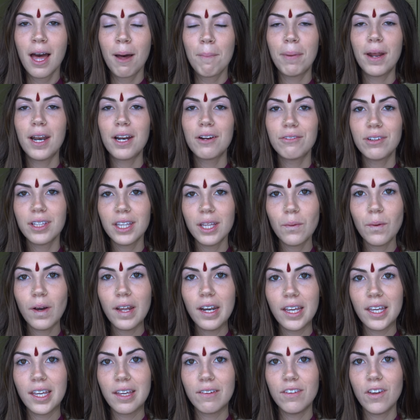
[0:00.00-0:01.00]
But I really
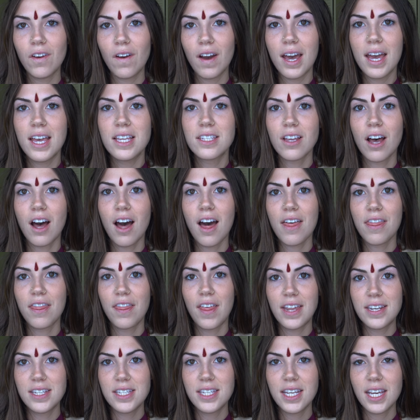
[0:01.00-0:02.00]
want to give you guys
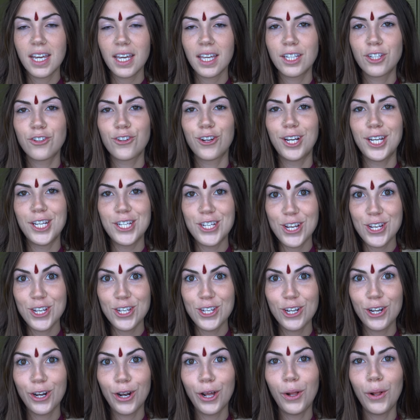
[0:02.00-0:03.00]
authentic,
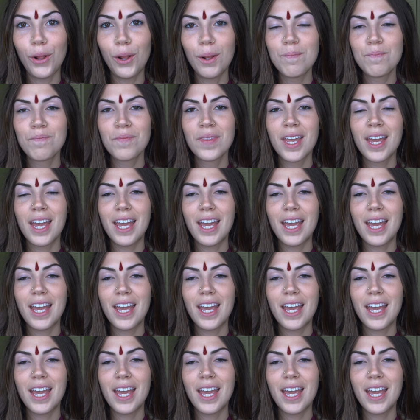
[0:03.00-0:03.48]
traditional